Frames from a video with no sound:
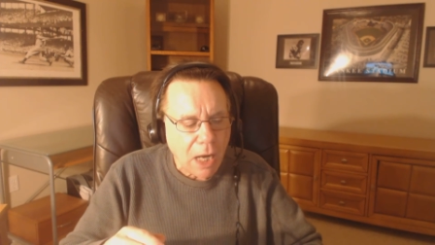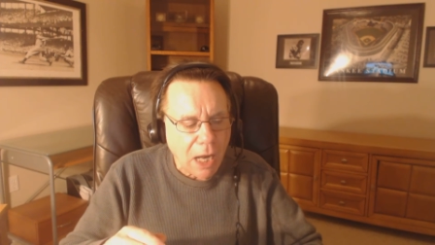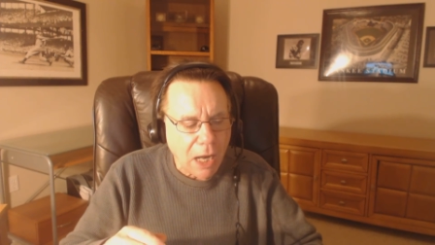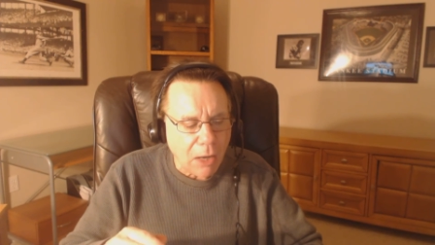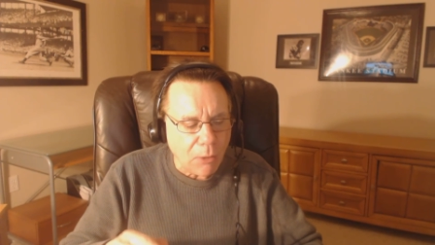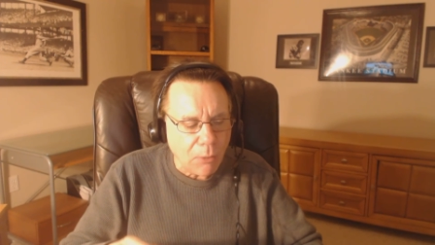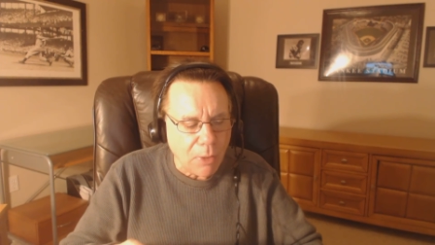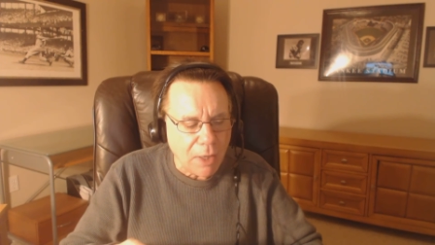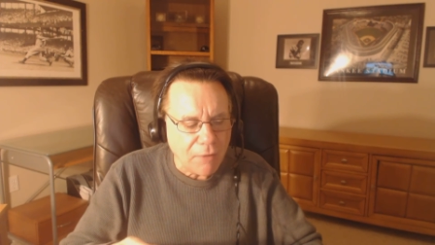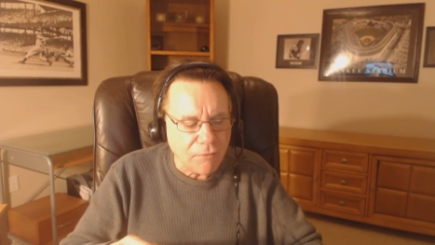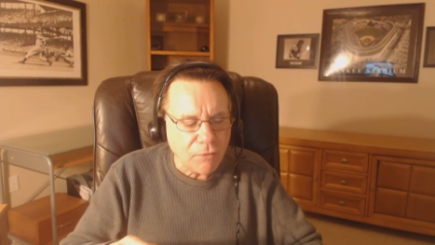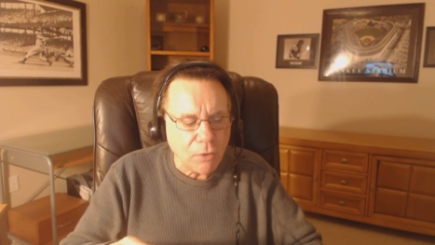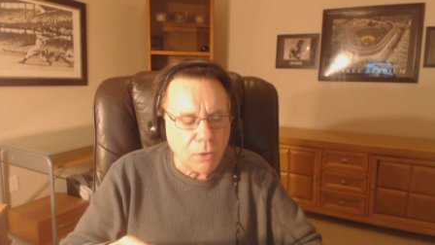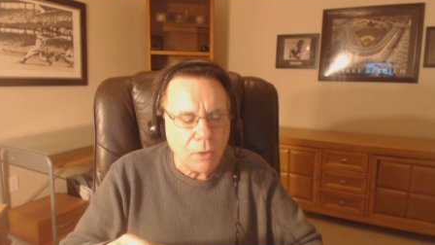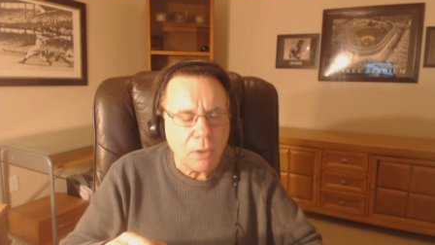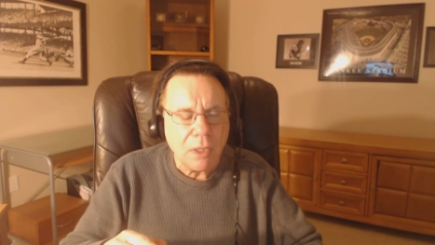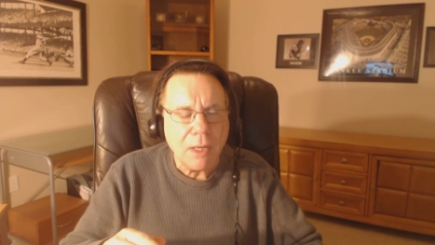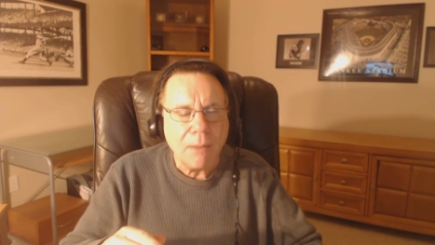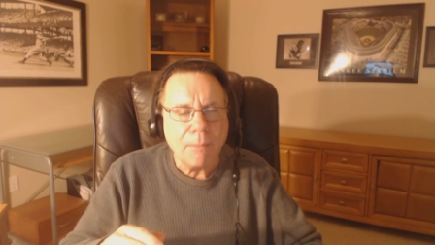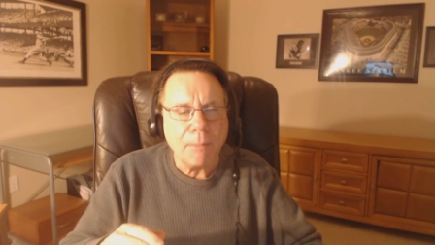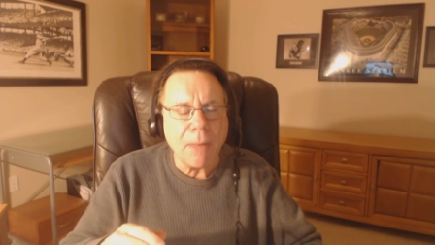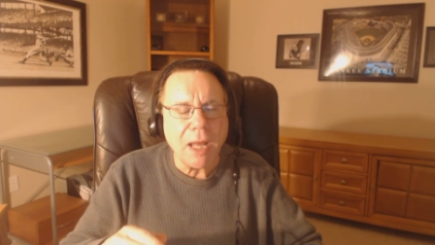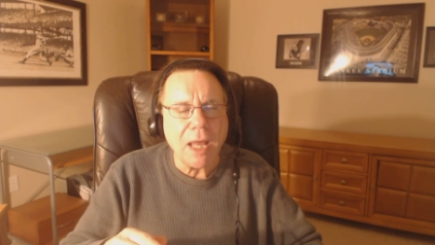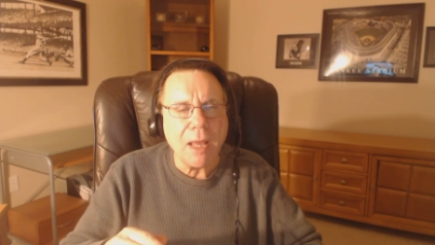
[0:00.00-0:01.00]
However,
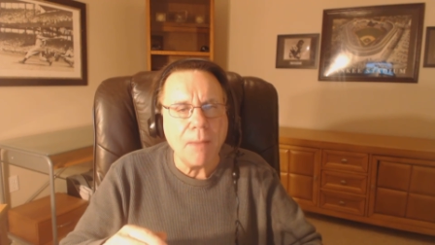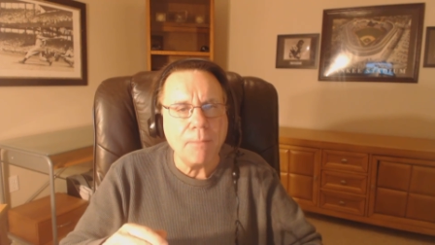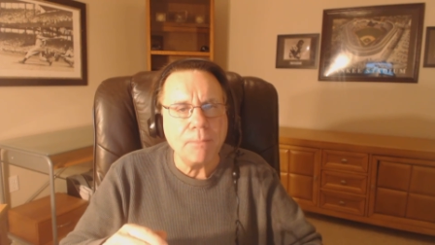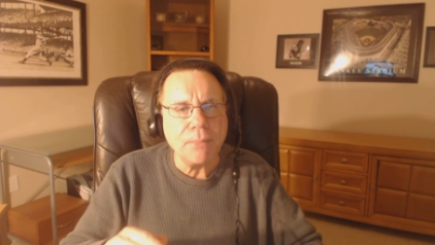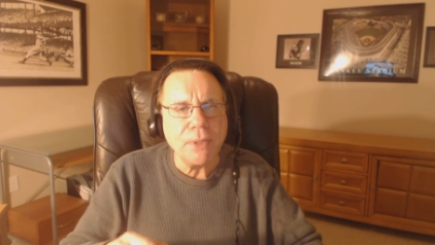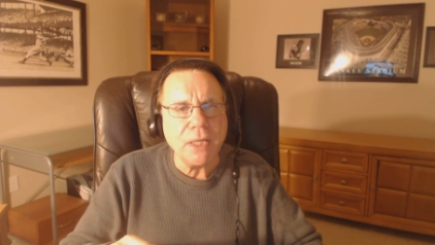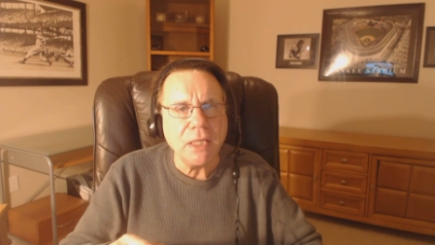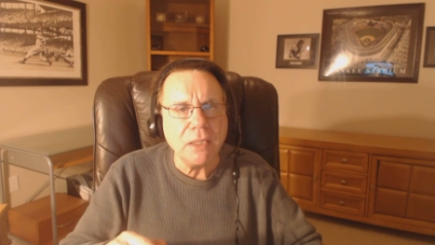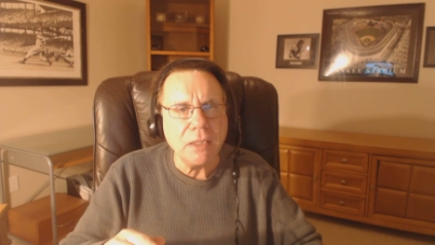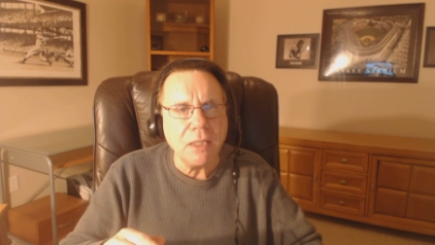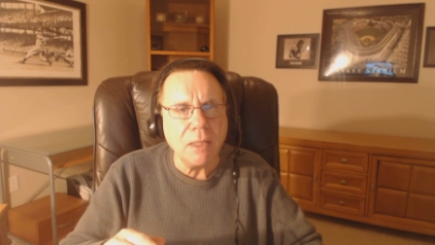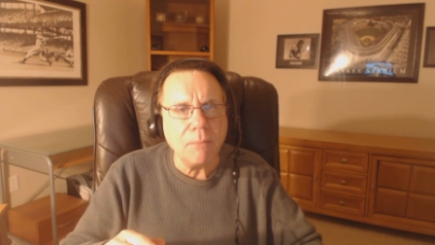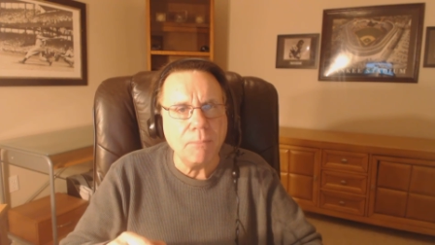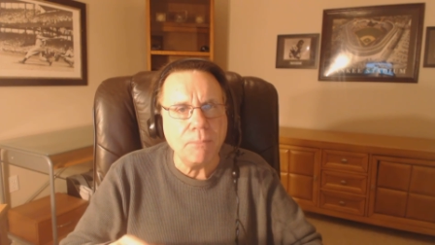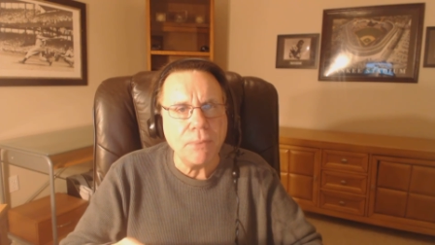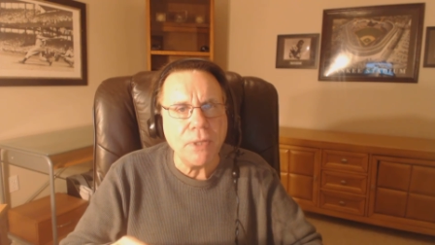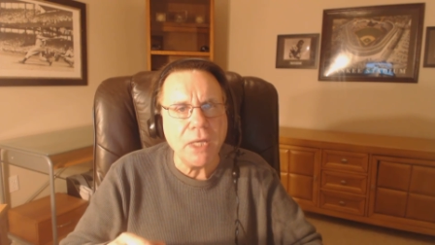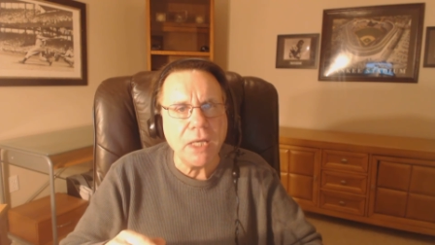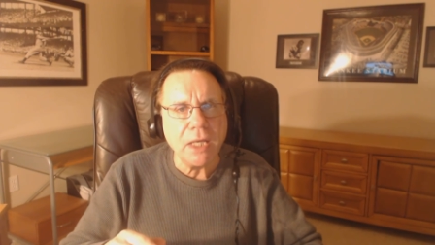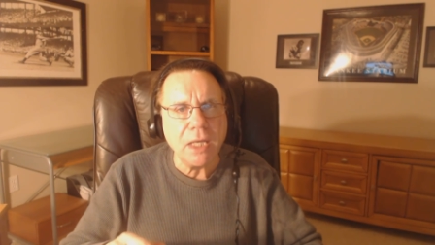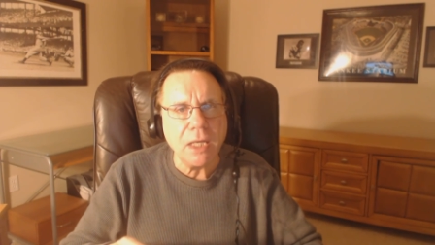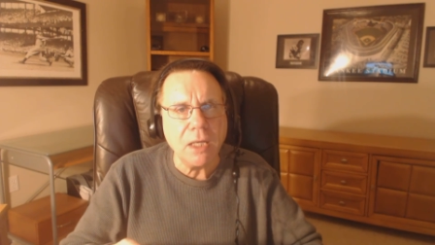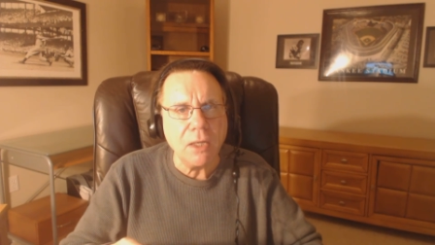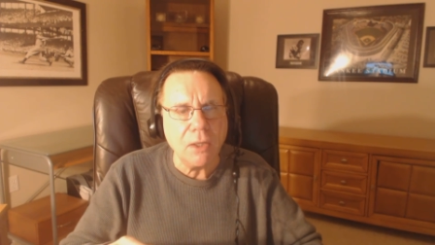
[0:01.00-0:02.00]
my opinion
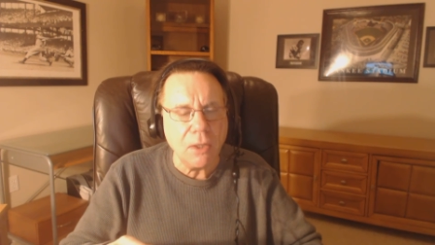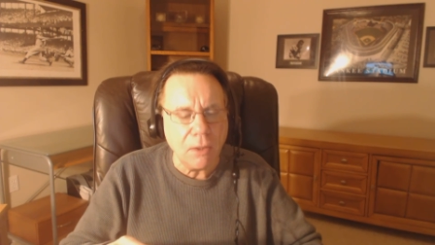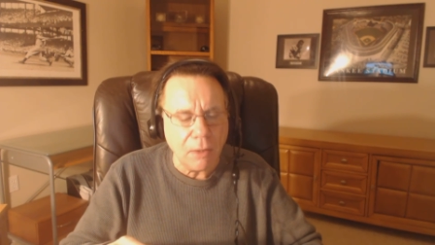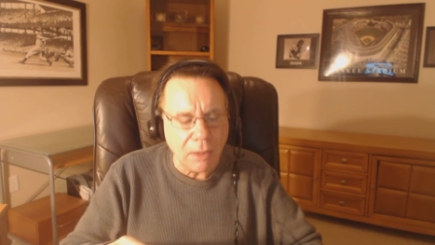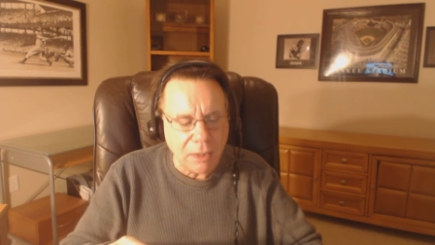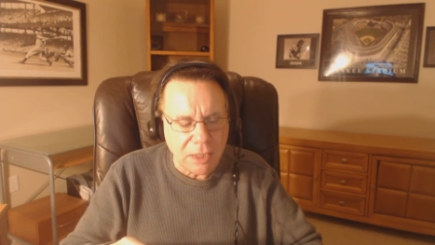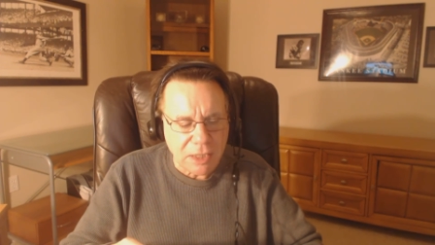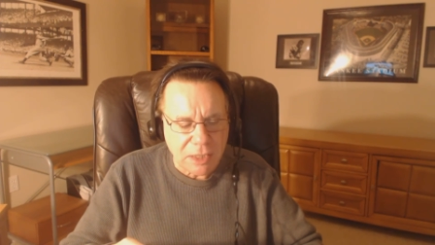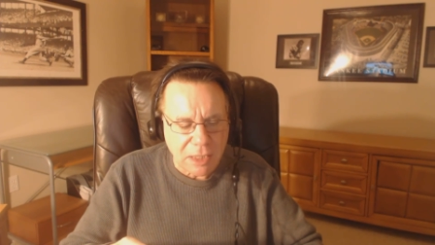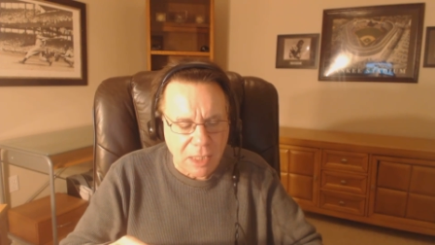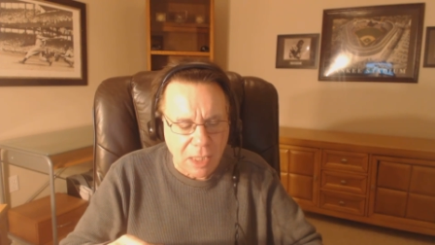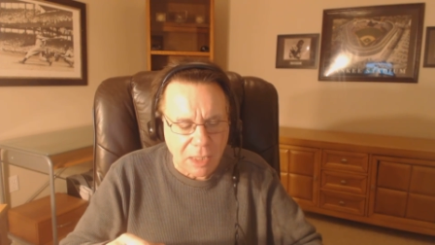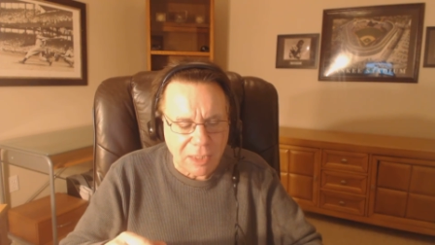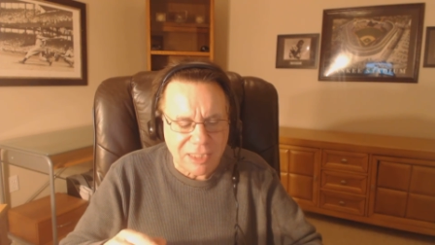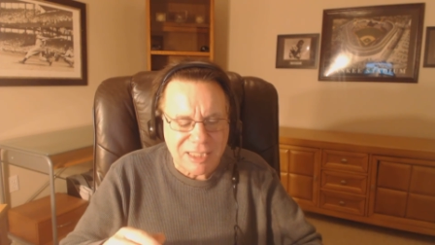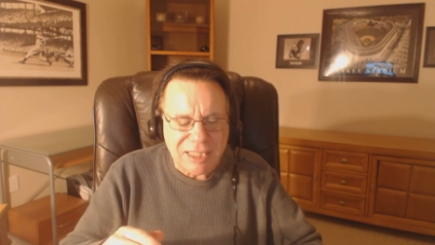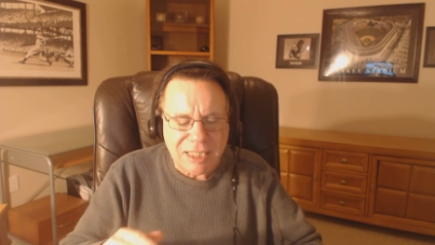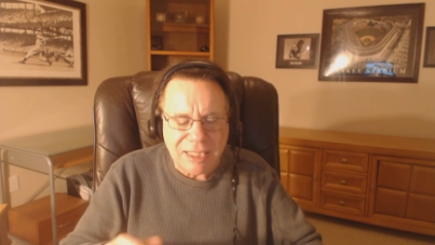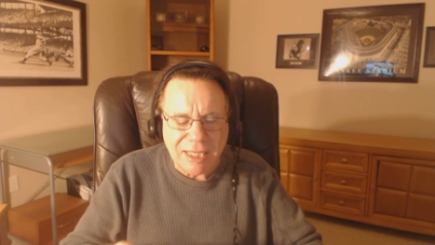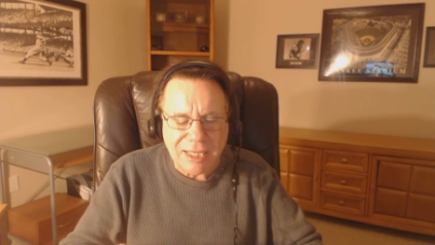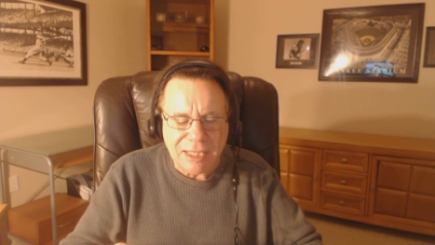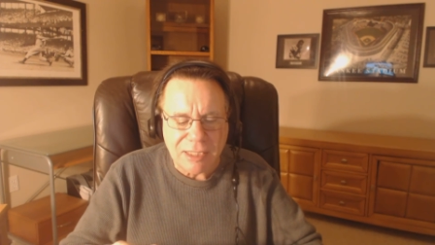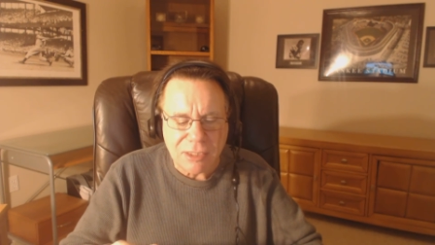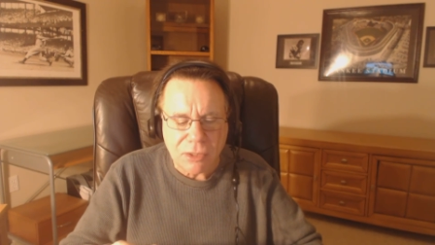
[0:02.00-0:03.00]
pick here is a
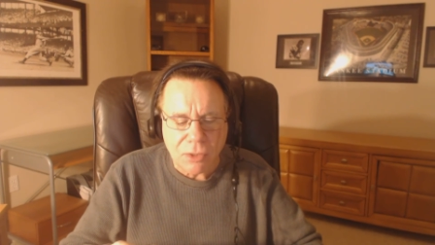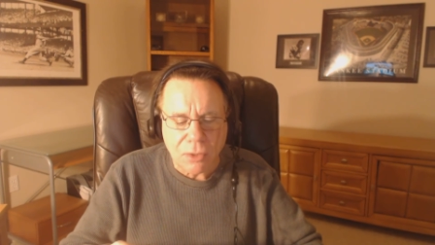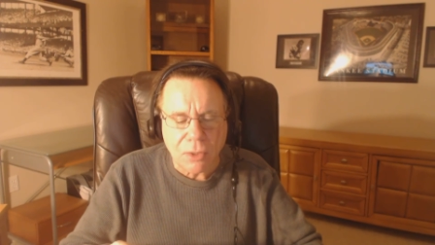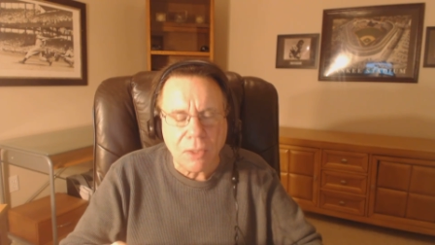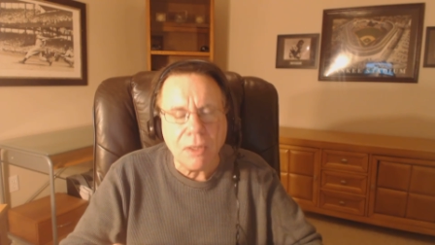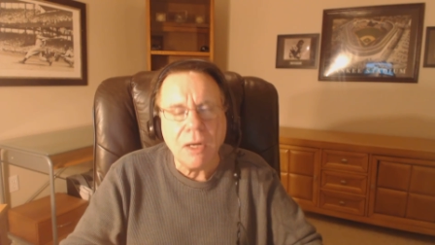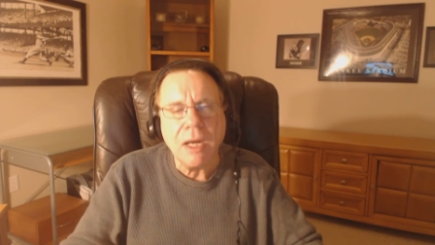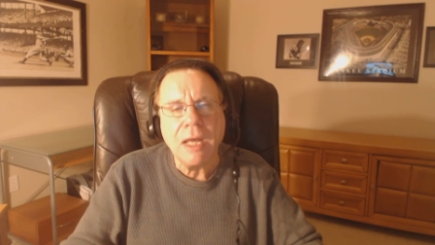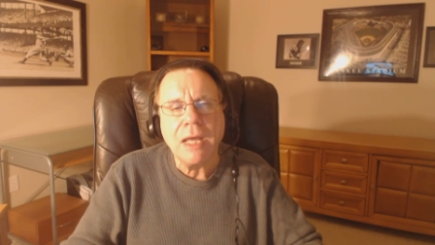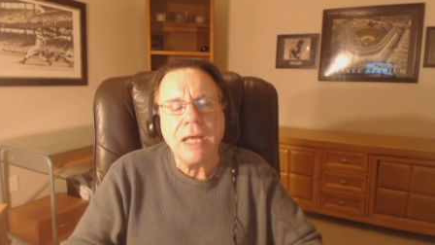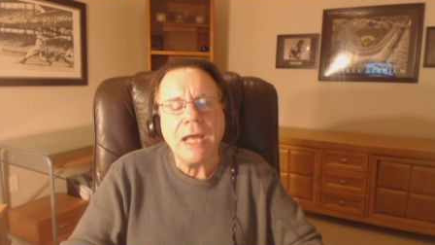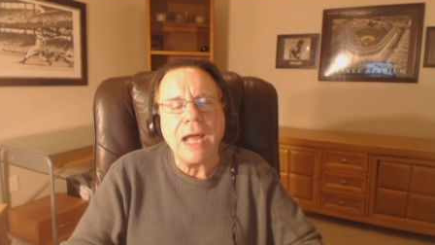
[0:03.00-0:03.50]
teaser.